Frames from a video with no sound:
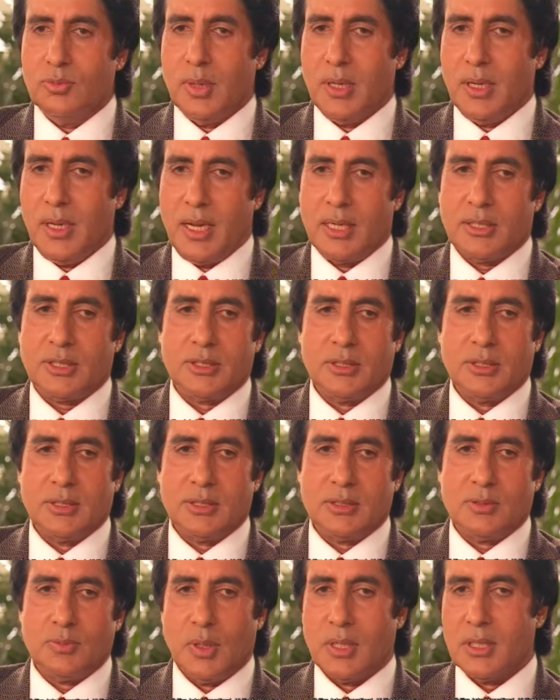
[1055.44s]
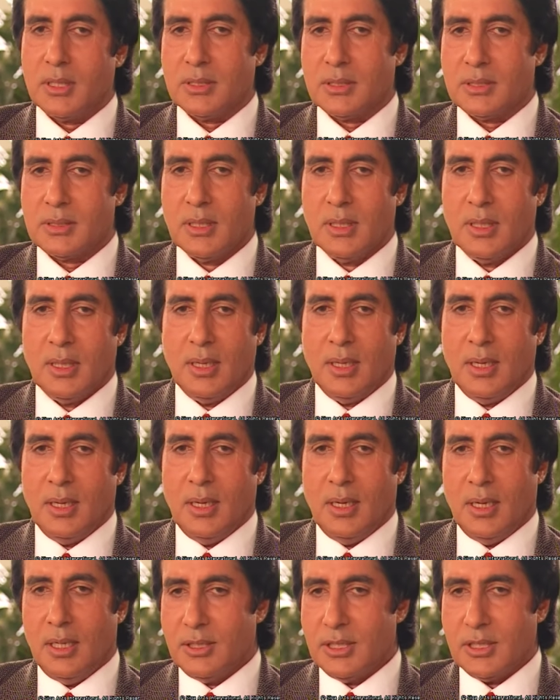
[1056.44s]
my action as well as
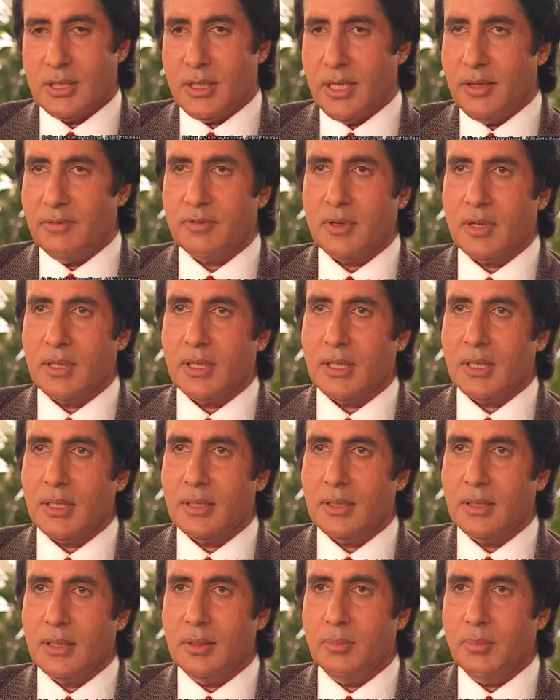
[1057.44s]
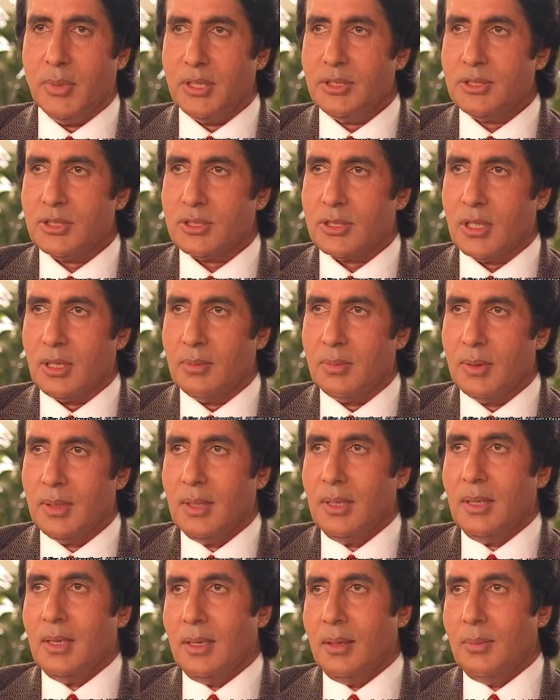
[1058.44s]
Ajay Devgan in, in Major Saab.
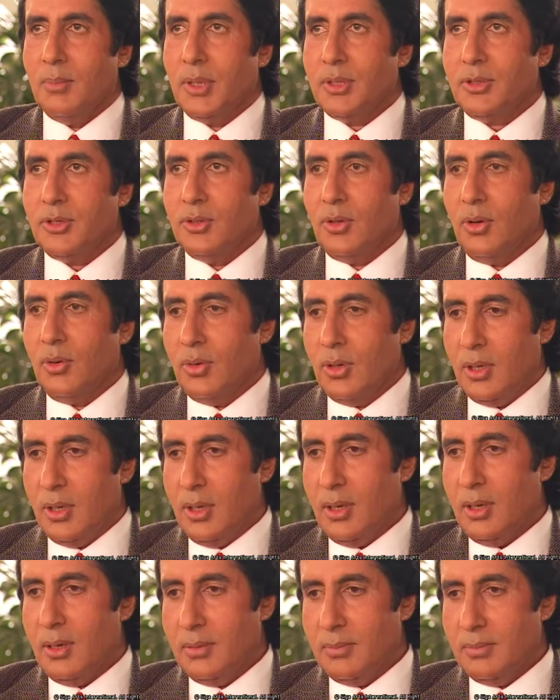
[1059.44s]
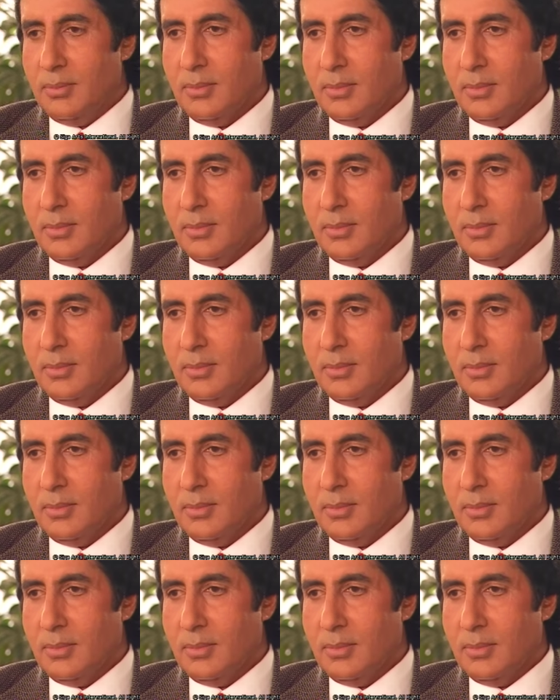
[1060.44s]
But you know, uh,